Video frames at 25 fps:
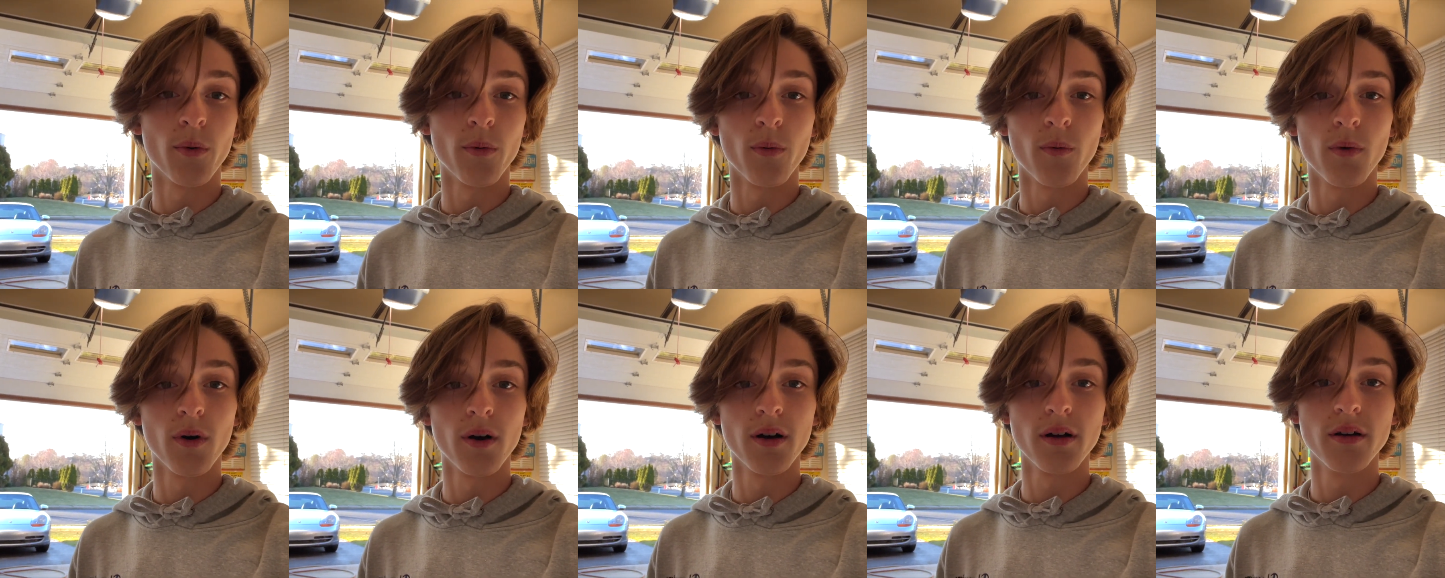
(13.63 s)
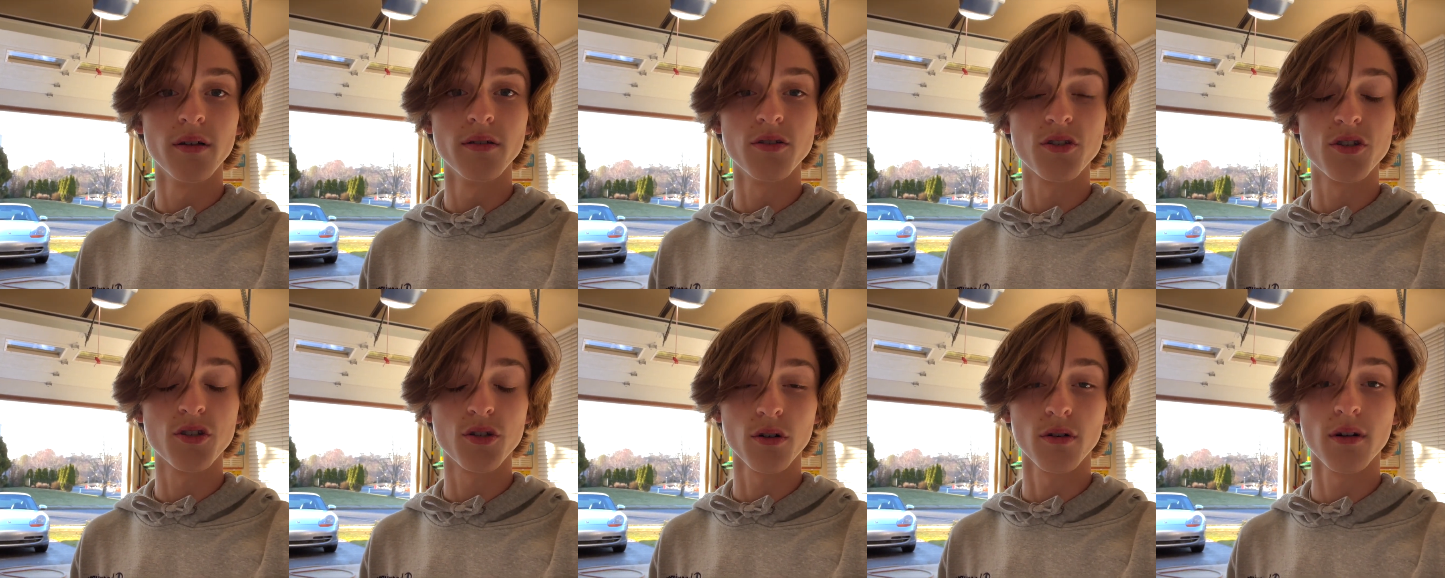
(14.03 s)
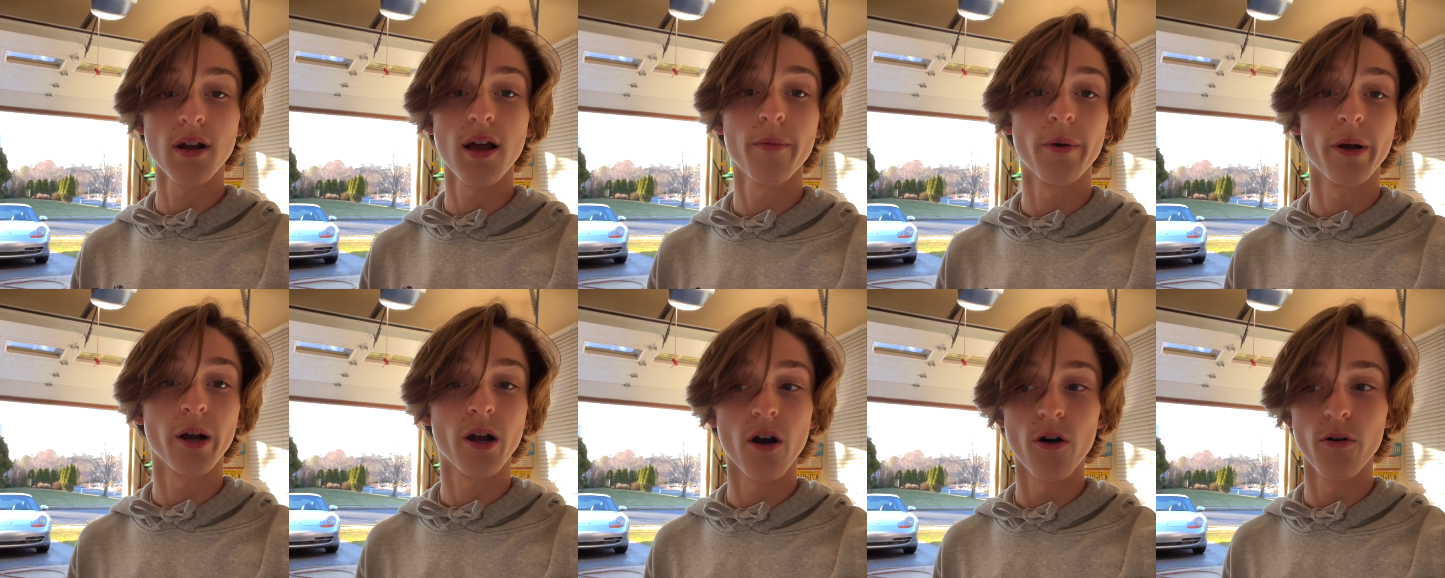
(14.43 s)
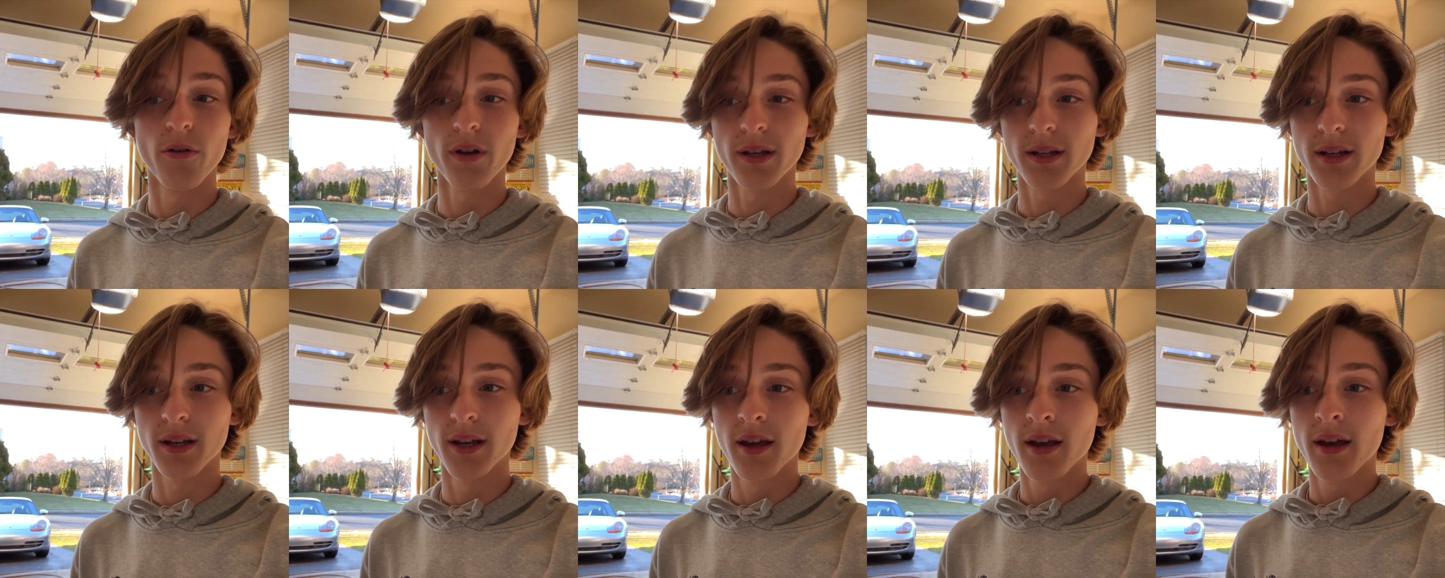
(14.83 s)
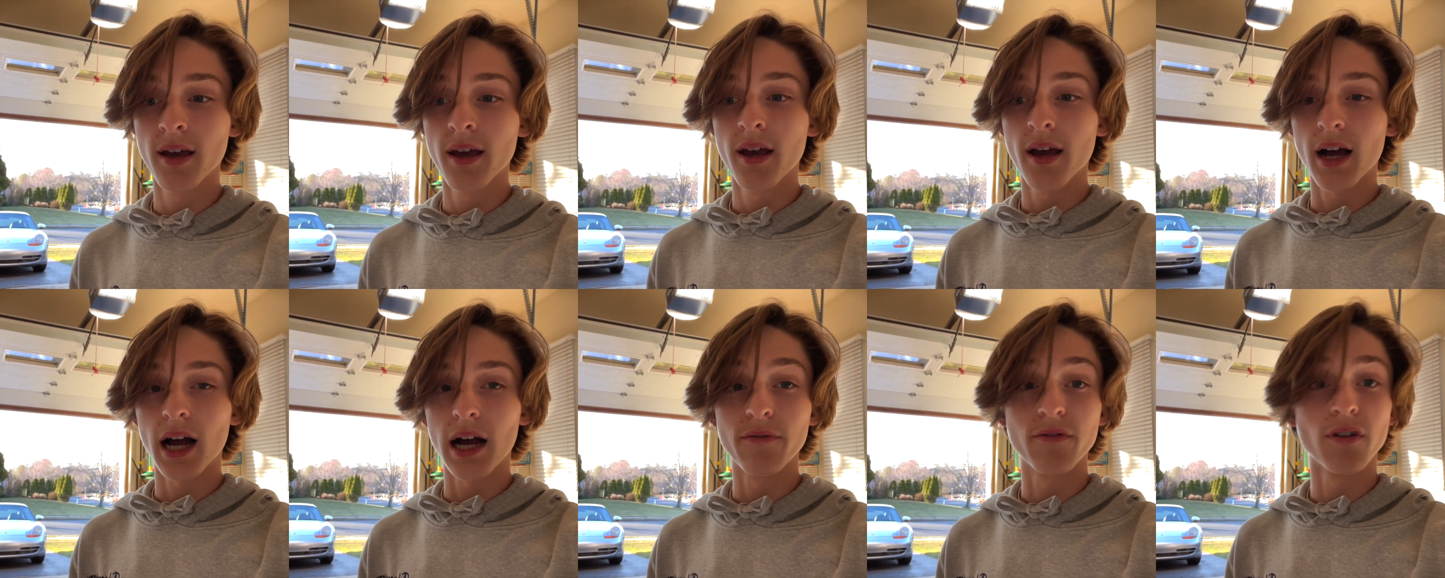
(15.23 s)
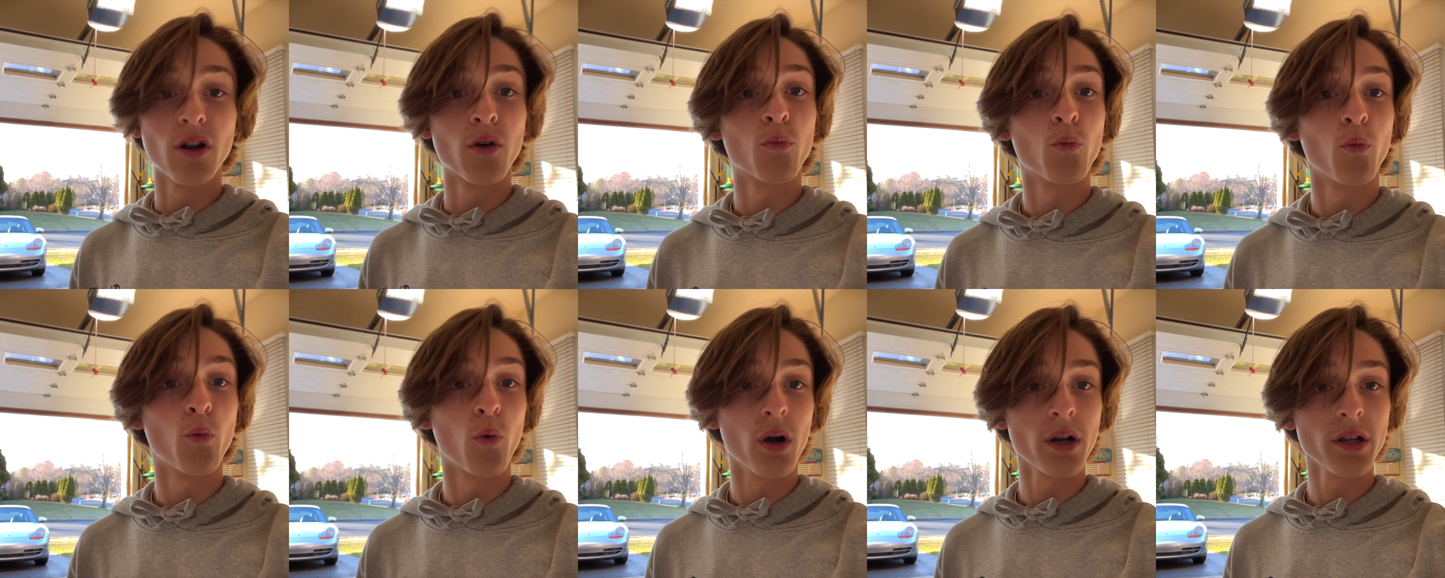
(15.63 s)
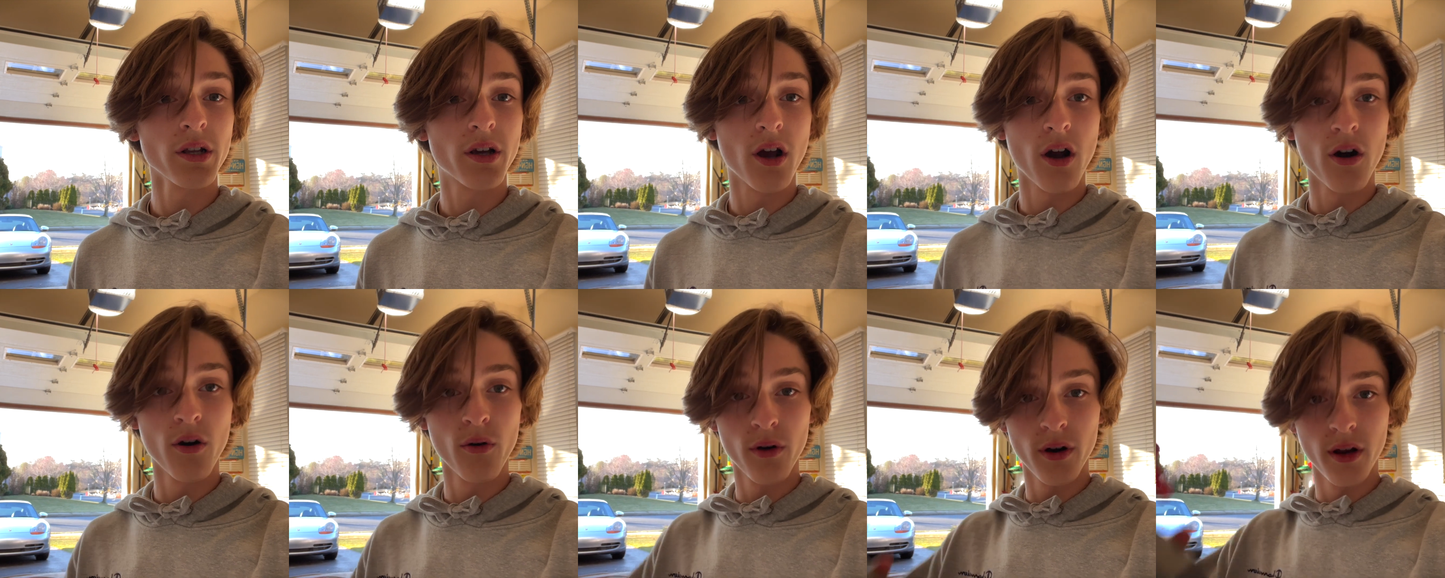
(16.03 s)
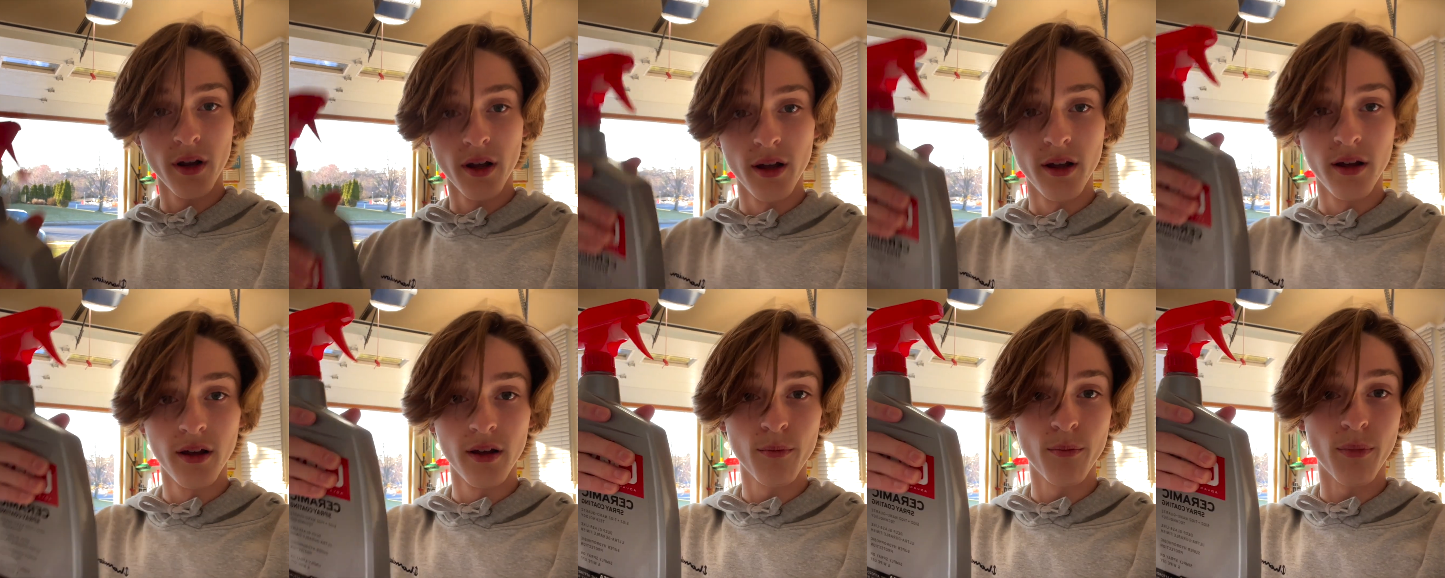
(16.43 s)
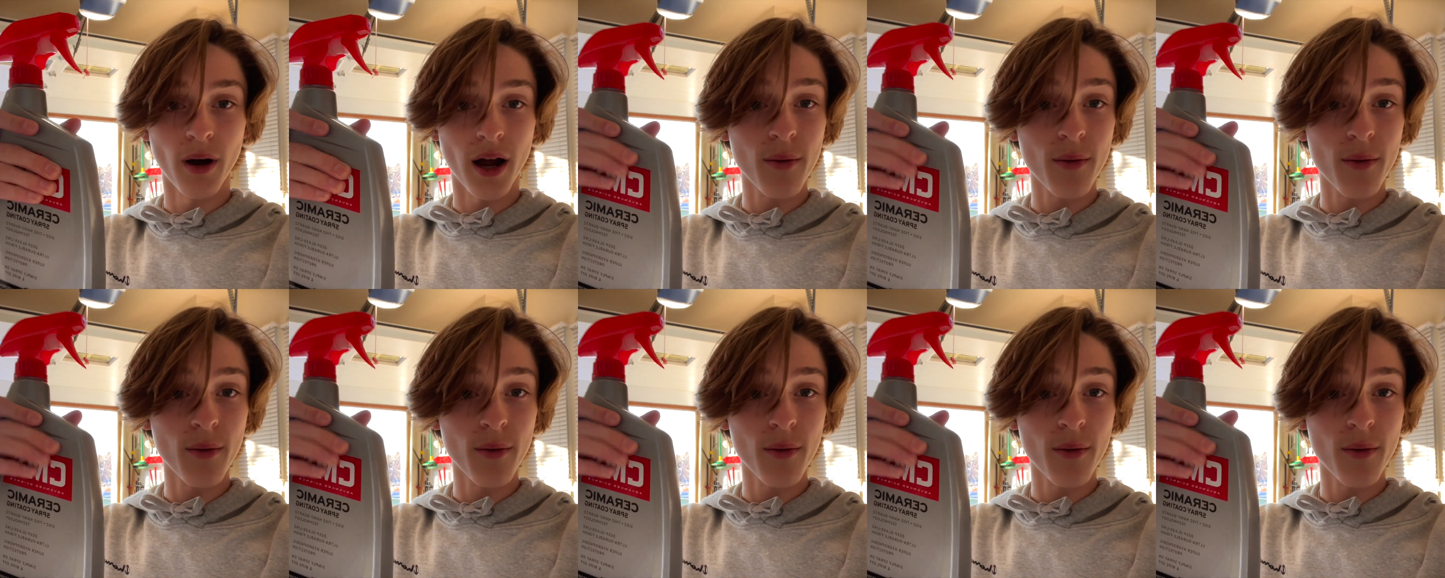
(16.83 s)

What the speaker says: was ceramic coat it. I've done one coat by